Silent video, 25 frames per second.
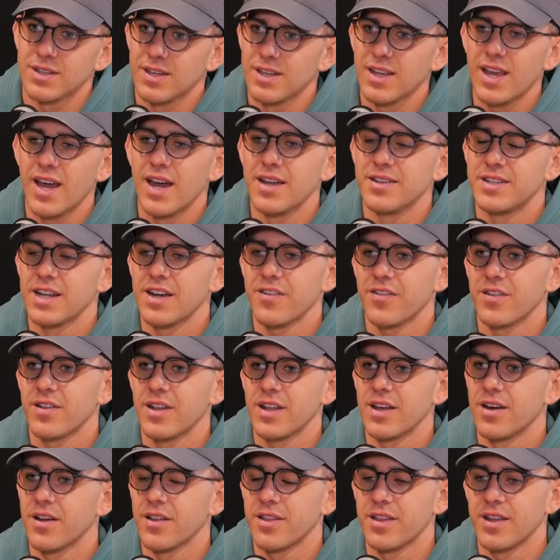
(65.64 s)
Yeah,
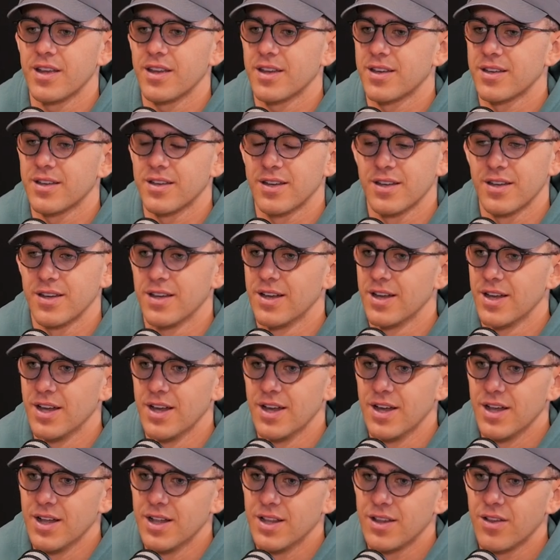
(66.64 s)
definitely. I think,
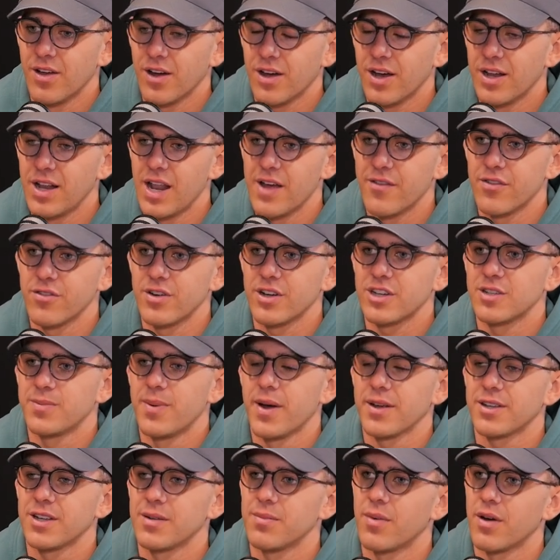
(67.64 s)
I never
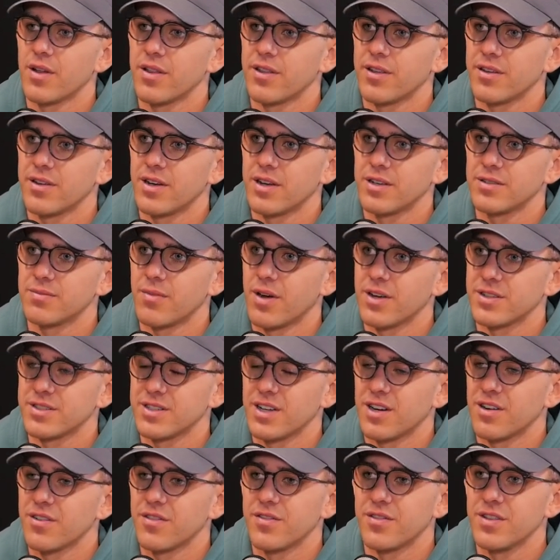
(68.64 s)
expected
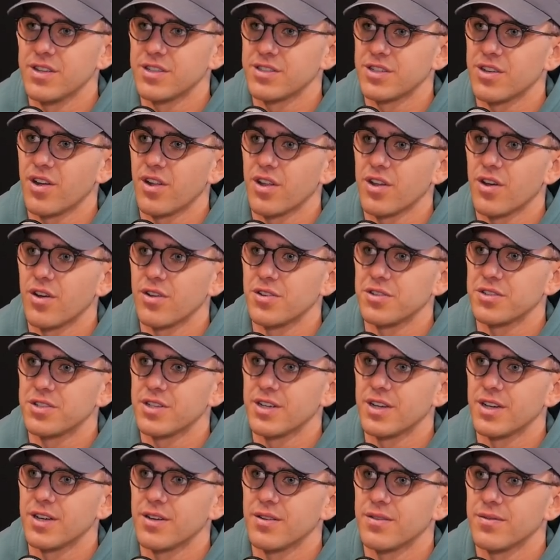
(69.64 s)
myself this early on
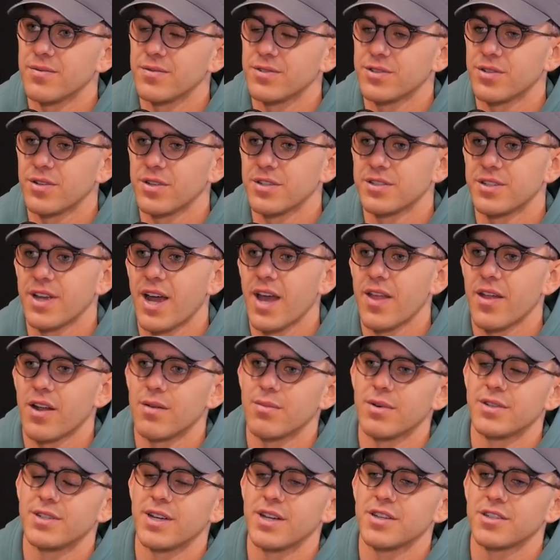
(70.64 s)
to sort of say that
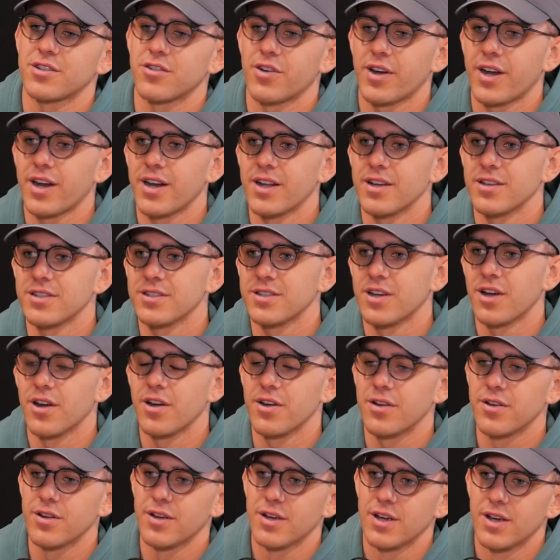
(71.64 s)
I'm a test cricketer.
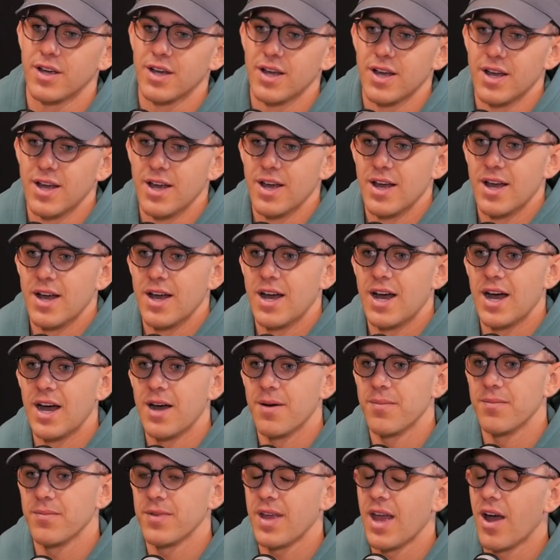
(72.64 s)
So,
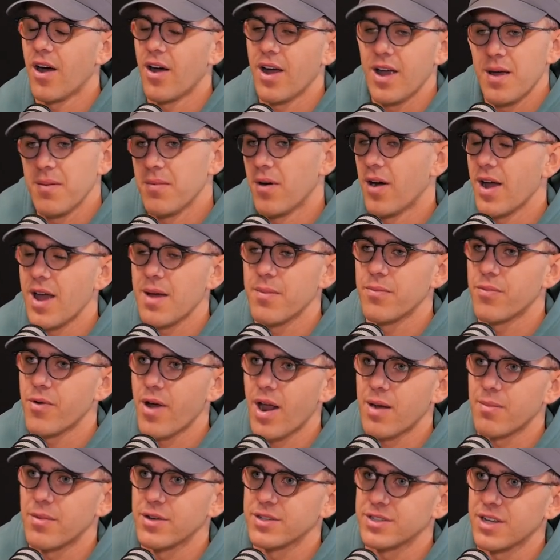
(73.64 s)
I am
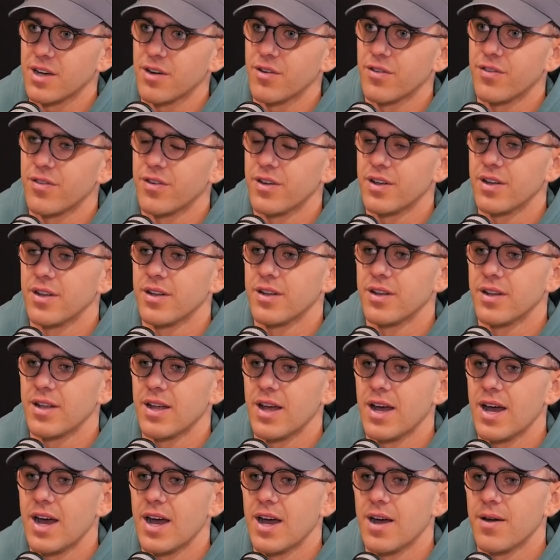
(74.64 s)
proud of myself, and
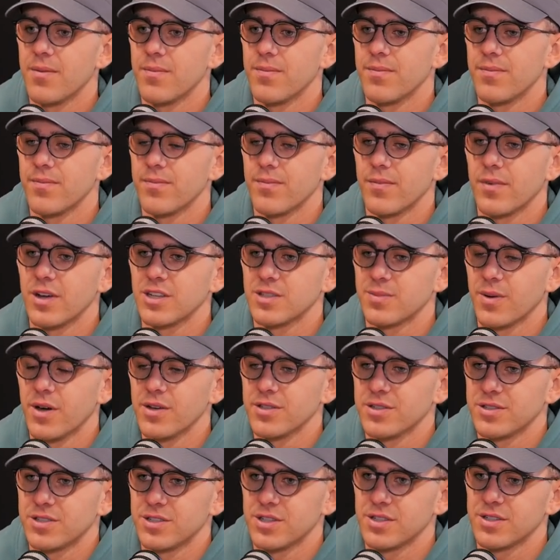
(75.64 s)
I
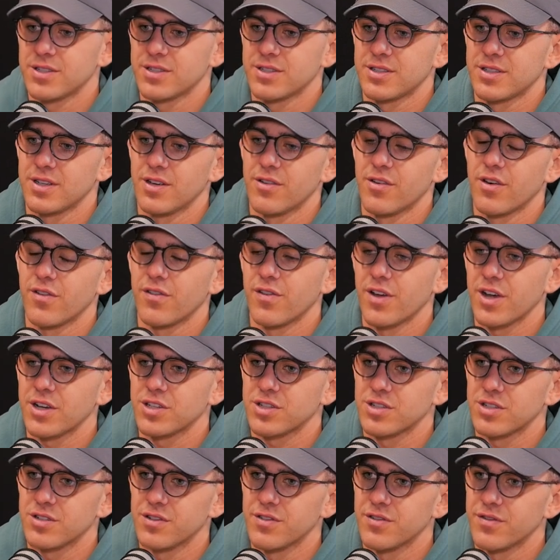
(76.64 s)
suppose it's just a
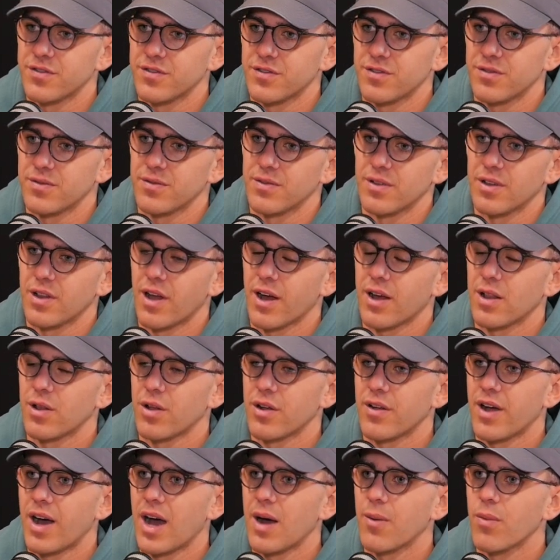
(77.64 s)
reflection of a
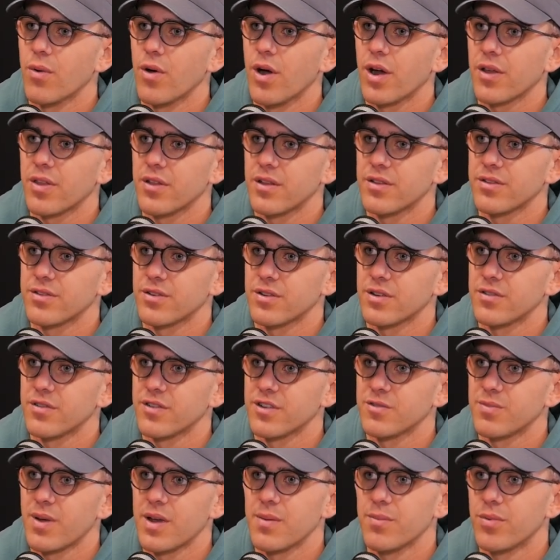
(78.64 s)
lot of hard work that sort of
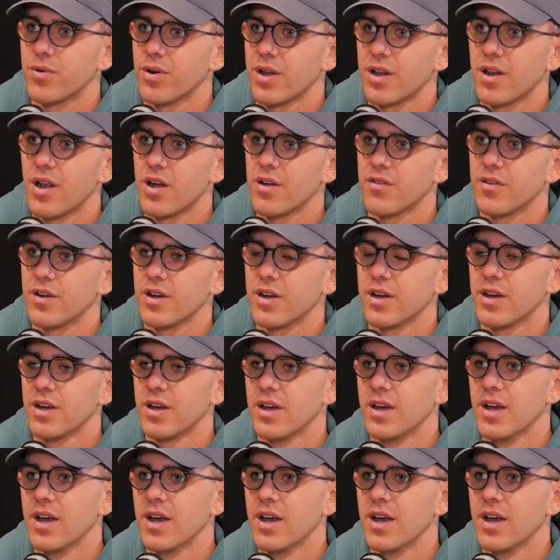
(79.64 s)
has been put in over